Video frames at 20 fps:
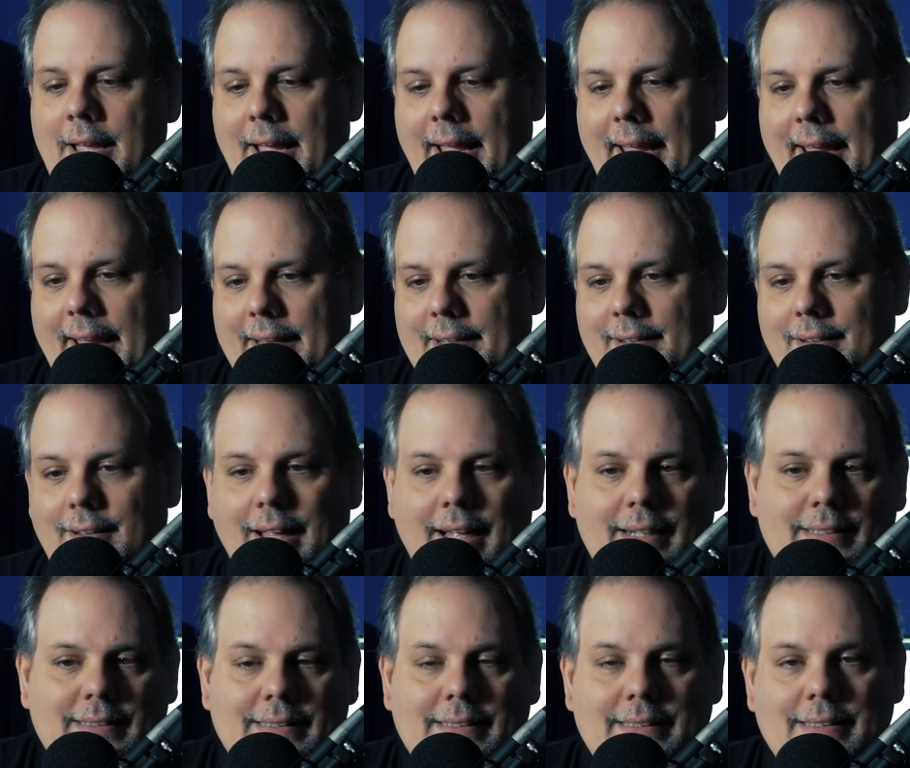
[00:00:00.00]
And
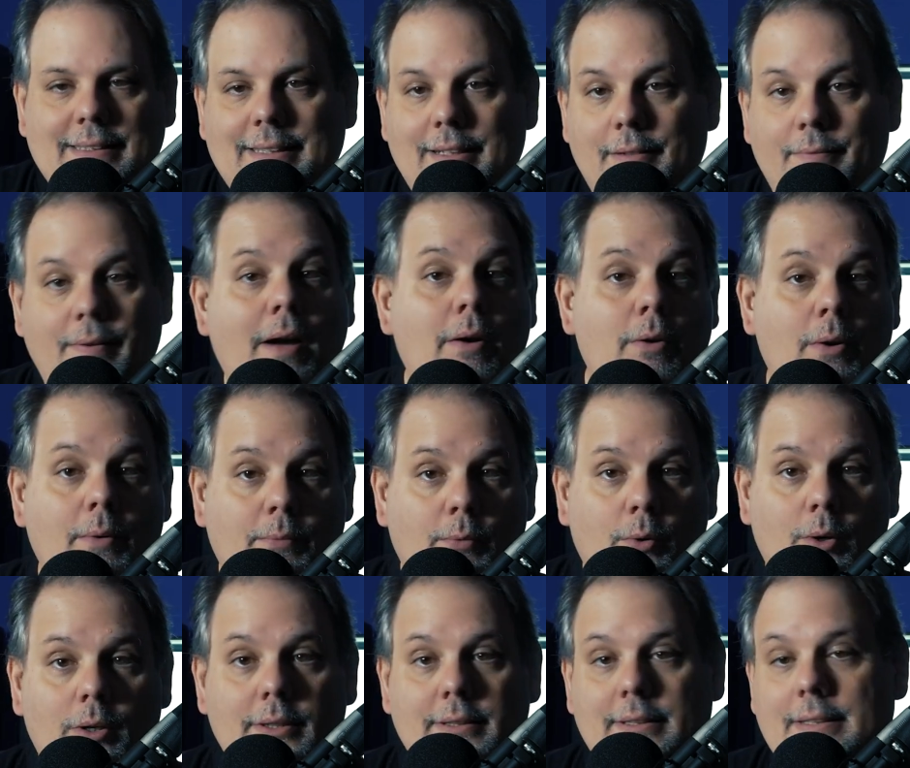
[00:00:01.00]
Galactus is the devourer of
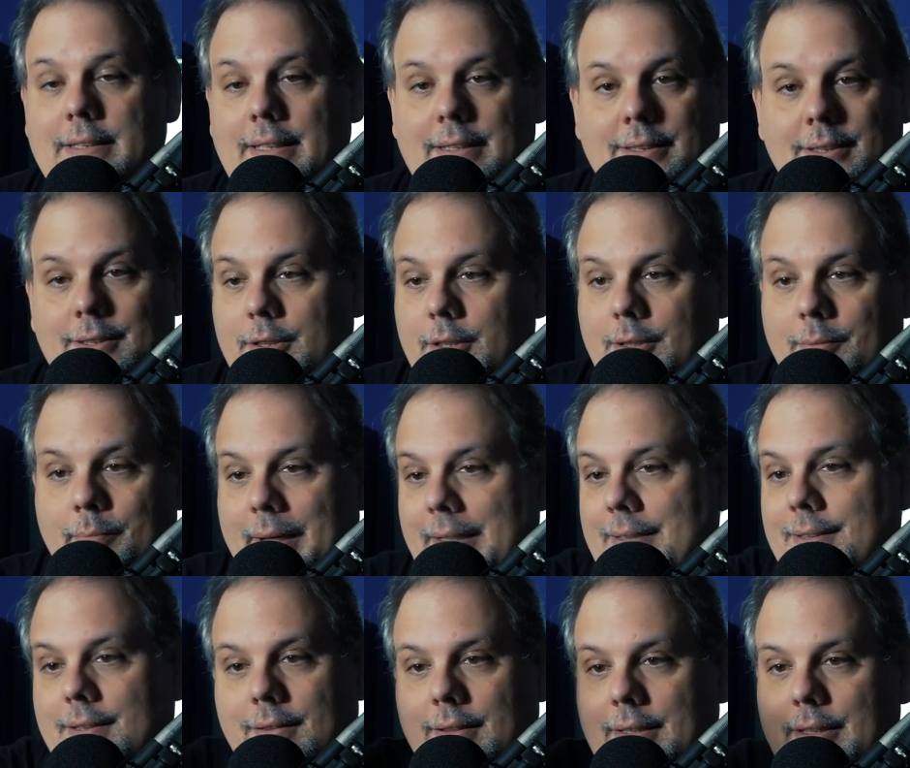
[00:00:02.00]
worlds. He's going to
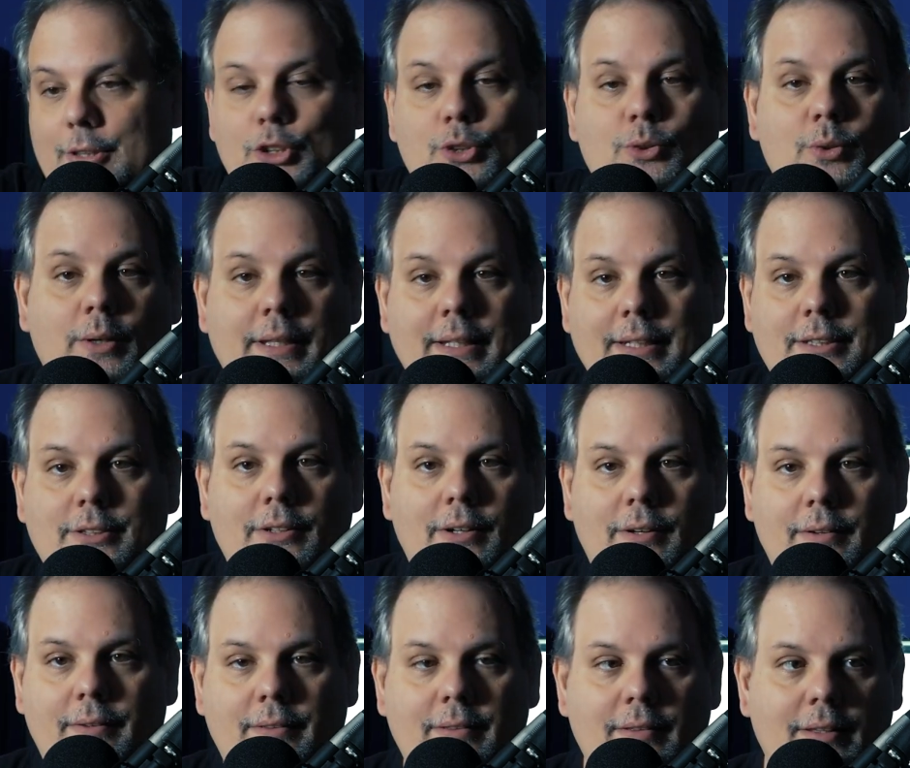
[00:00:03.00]
basically destroy this
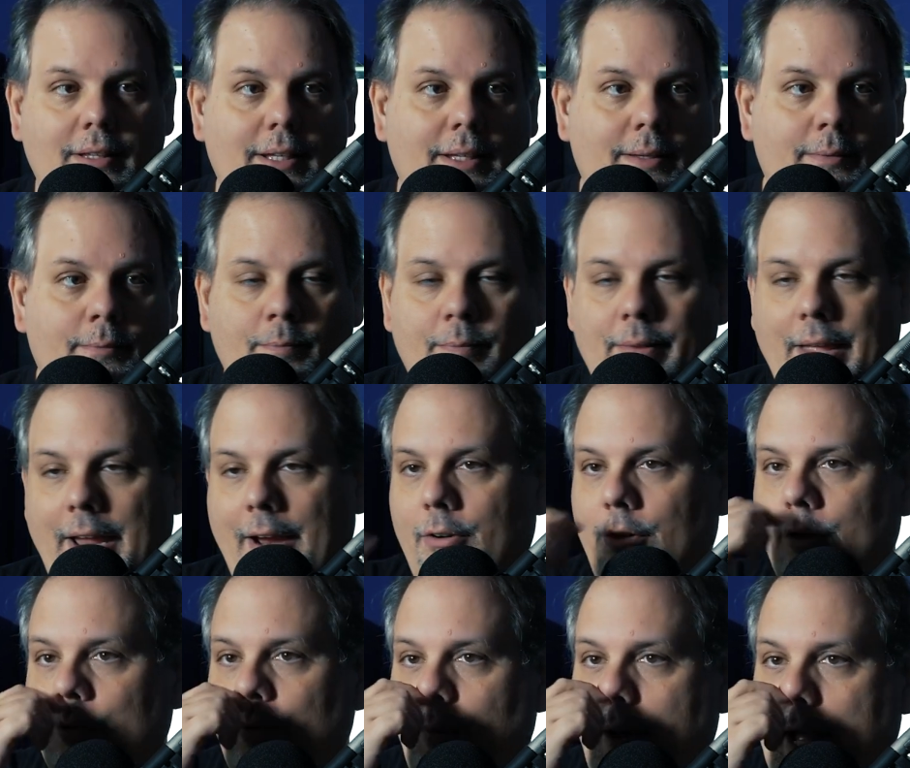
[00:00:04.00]
Earth. The
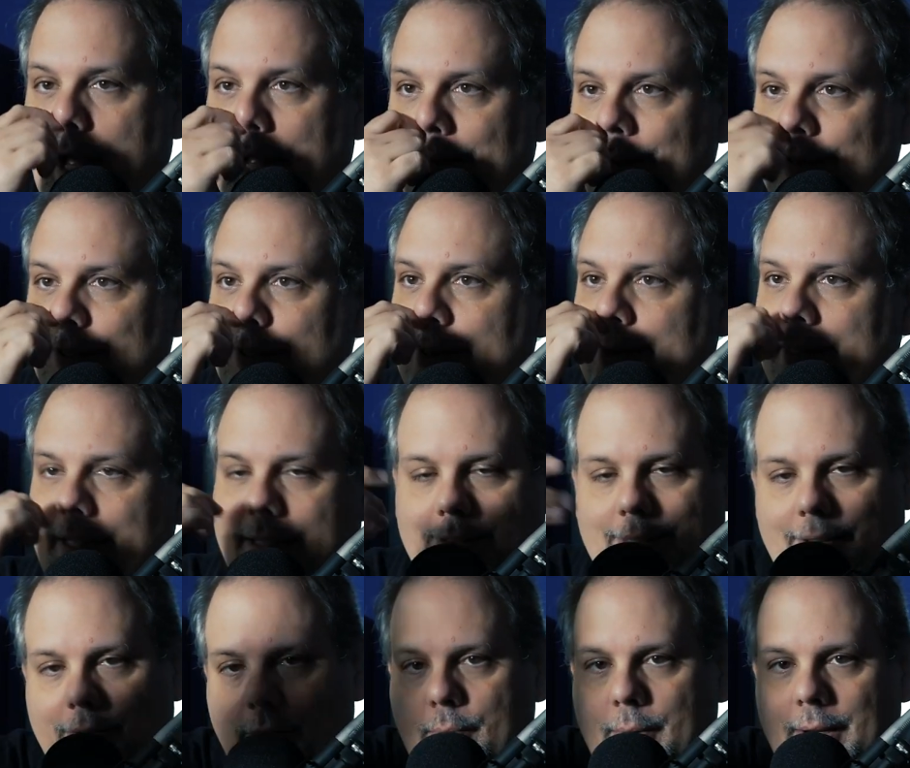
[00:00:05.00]
Herald arrives,
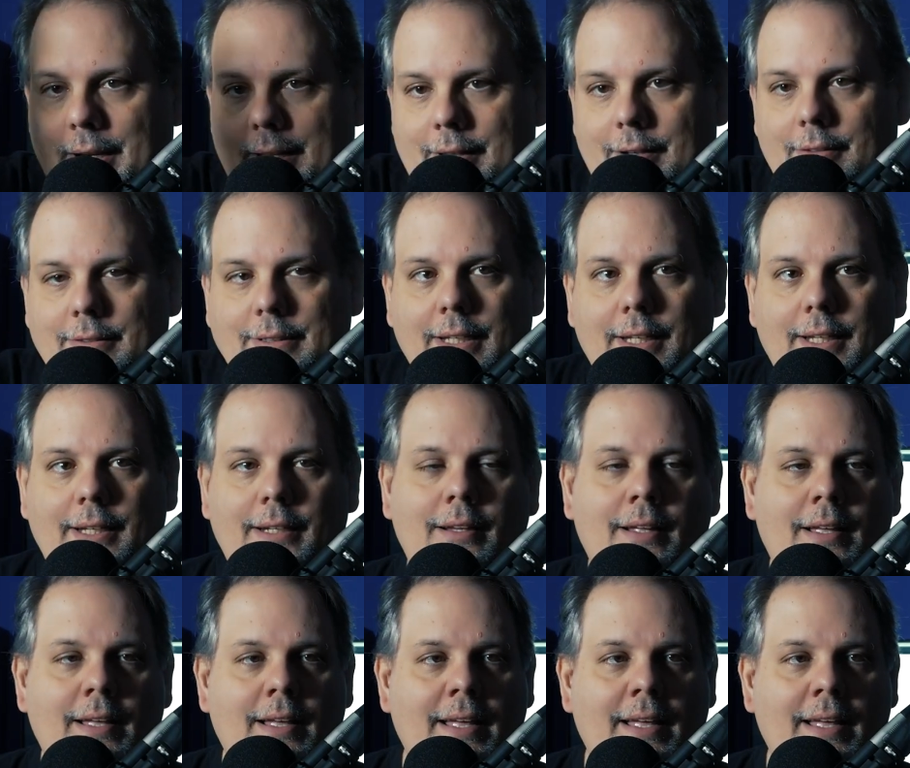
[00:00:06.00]
tells everybody they're done.